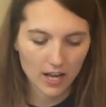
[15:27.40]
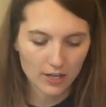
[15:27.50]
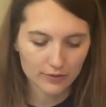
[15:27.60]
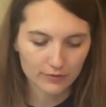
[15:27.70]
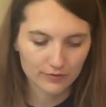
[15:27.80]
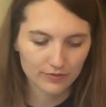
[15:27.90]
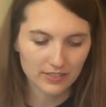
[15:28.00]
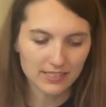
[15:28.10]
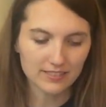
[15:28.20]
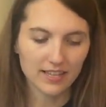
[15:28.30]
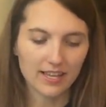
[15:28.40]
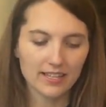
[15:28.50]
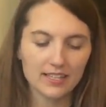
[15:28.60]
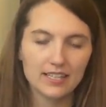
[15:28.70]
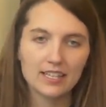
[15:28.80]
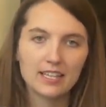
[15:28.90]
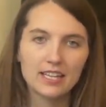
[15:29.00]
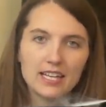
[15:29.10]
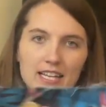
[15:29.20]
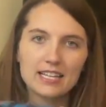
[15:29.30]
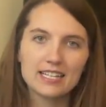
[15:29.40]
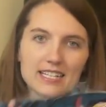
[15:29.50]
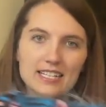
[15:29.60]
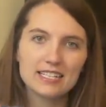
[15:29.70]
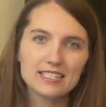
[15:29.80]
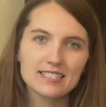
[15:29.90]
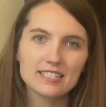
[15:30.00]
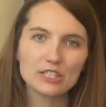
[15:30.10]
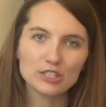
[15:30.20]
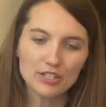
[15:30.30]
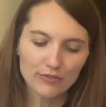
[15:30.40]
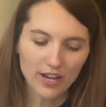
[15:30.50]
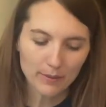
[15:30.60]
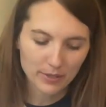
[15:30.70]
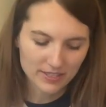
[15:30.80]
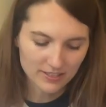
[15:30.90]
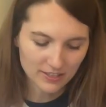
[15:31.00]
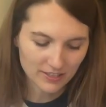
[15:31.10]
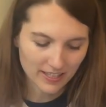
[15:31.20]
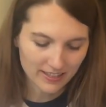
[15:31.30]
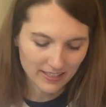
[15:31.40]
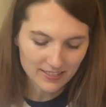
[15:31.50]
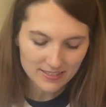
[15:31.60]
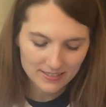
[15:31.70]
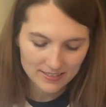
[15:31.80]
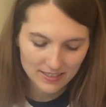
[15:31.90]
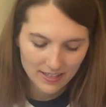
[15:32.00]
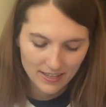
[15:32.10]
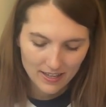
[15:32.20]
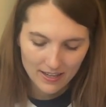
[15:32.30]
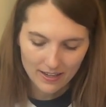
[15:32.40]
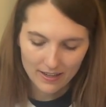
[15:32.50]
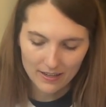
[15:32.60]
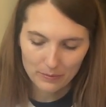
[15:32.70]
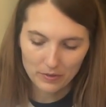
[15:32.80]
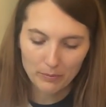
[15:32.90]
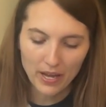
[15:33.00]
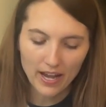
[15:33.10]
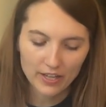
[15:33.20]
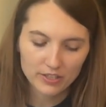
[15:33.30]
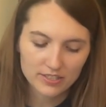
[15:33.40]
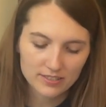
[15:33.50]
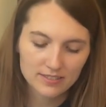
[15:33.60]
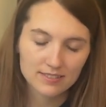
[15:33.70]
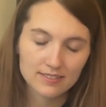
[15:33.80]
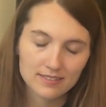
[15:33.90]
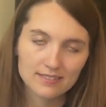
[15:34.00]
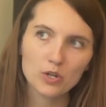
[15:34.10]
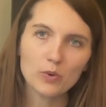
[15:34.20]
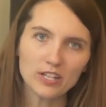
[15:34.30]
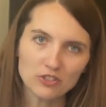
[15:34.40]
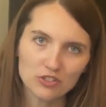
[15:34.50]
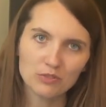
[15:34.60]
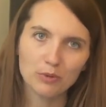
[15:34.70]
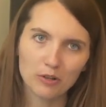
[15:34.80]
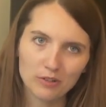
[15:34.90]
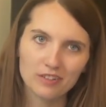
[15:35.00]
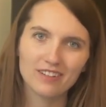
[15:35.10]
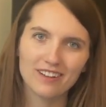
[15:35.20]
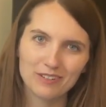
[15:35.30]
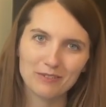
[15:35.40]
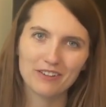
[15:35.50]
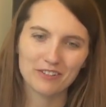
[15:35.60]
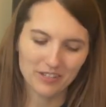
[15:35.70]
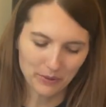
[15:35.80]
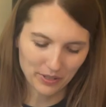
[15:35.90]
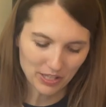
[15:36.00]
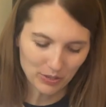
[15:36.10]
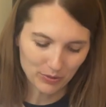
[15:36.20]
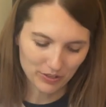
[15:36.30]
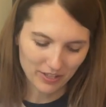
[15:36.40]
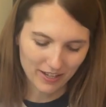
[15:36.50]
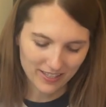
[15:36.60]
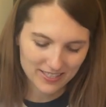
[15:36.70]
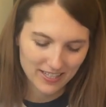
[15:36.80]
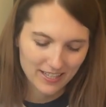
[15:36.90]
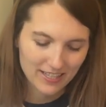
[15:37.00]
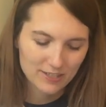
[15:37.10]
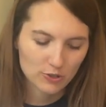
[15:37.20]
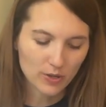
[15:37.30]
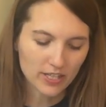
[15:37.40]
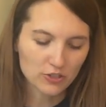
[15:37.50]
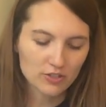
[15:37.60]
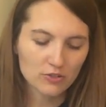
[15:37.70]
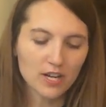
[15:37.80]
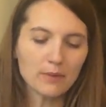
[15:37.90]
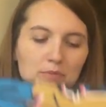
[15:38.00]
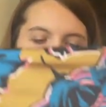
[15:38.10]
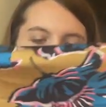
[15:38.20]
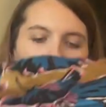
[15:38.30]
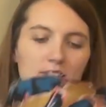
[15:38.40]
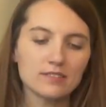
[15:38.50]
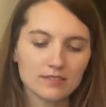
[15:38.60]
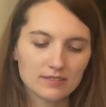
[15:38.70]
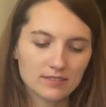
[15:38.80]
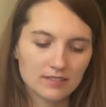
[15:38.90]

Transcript: of these like silky fabrics that are like this. The patterns were questionable on whether they were cute or not, so I just grabbed this one,